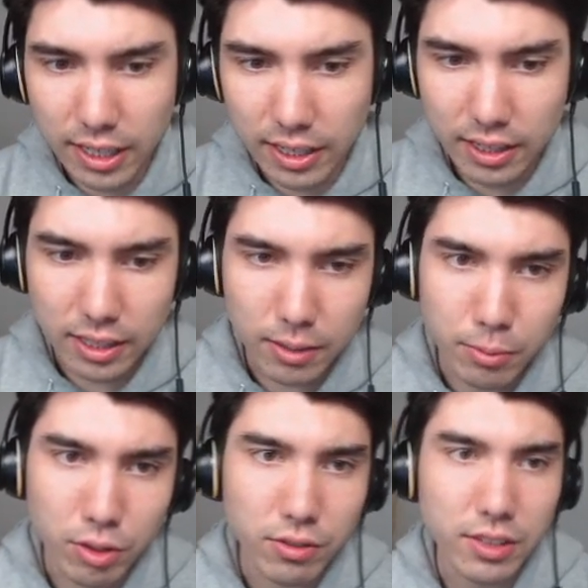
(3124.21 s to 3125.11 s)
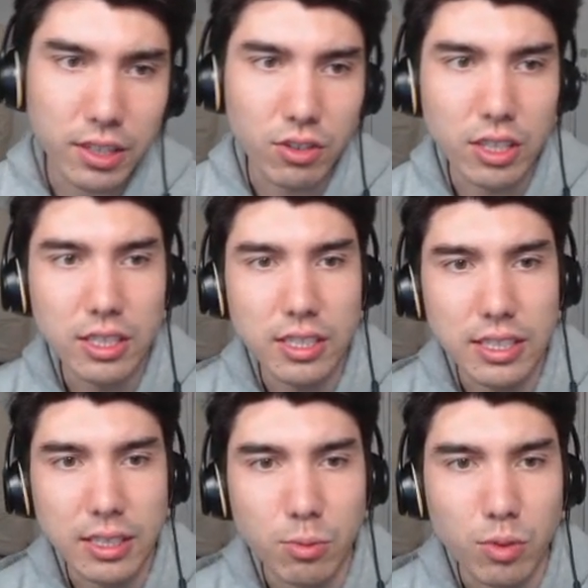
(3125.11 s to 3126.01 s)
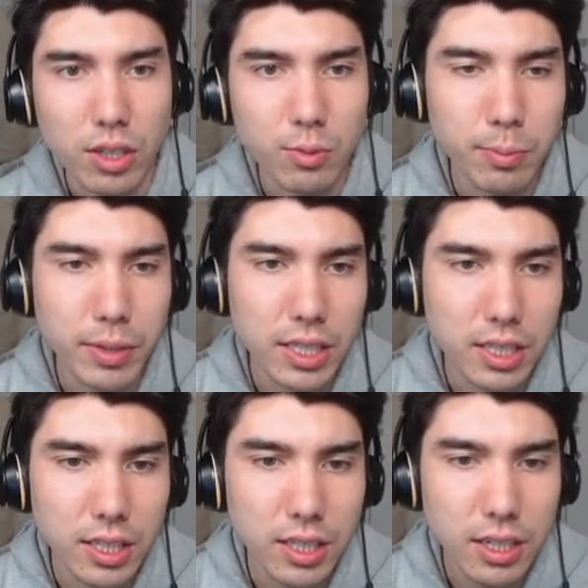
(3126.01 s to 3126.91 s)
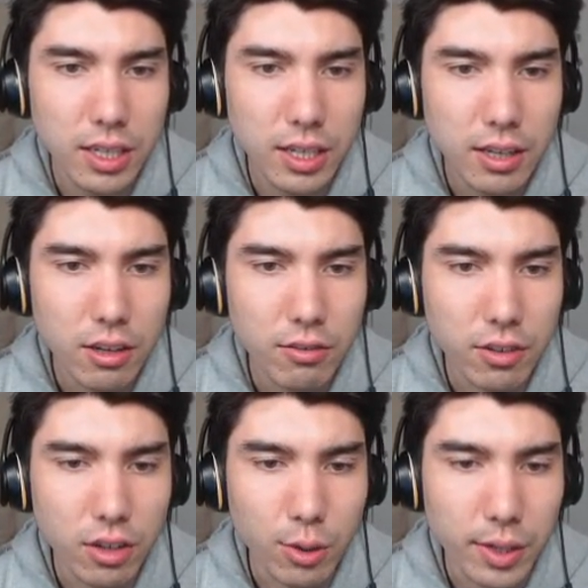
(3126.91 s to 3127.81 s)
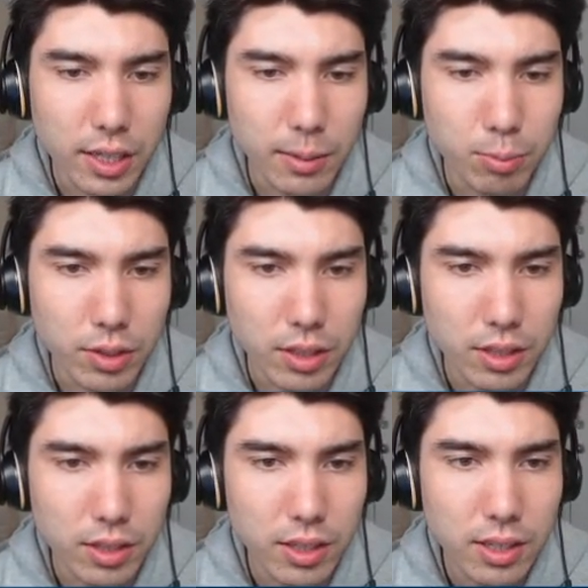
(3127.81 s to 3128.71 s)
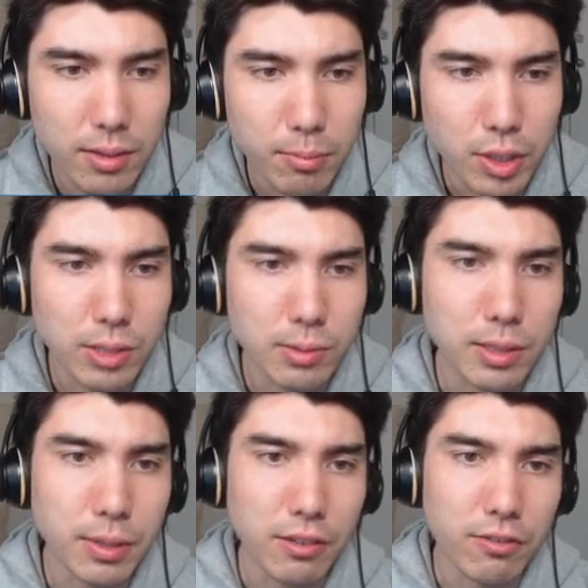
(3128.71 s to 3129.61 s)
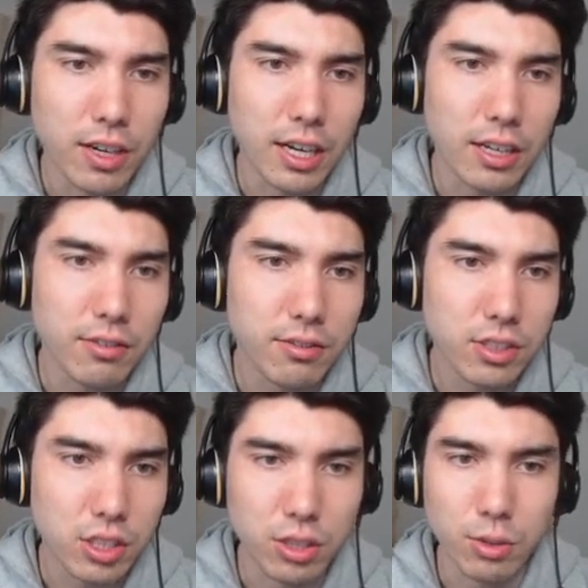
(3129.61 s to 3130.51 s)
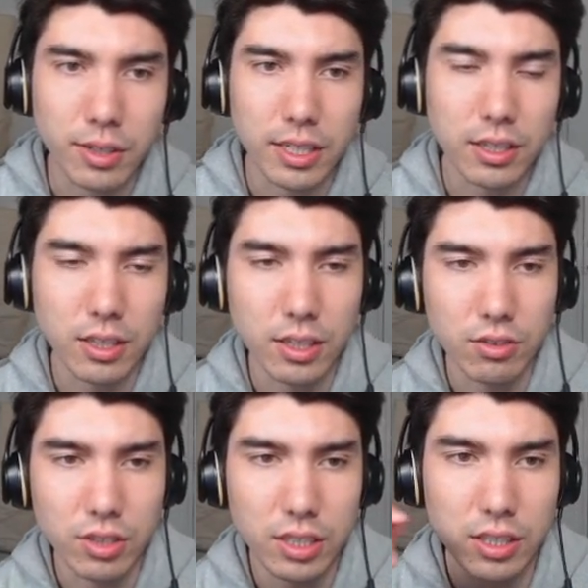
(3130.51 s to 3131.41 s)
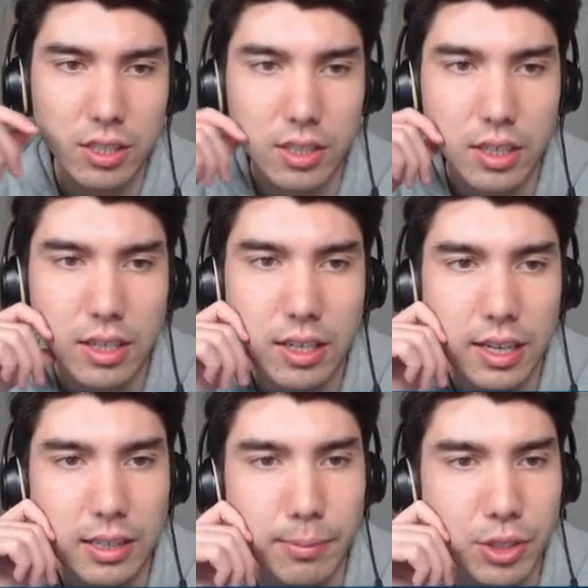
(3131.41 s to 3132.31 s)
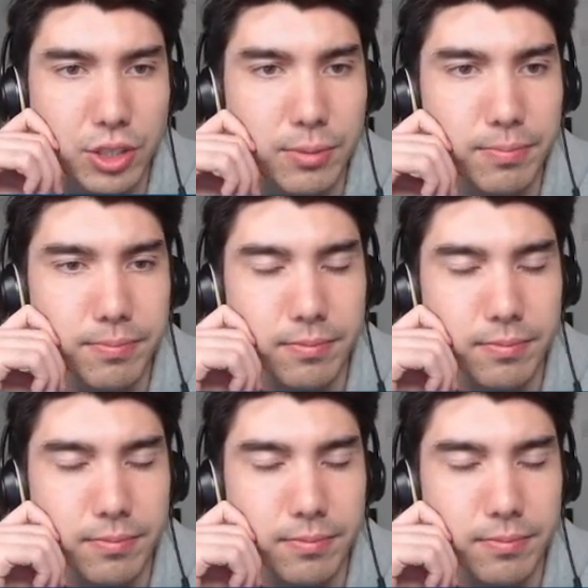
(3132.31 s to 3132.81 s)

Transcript: I think a move like rook to d1 would be good, following up with bishop to b5, skewering the rook and the bishop.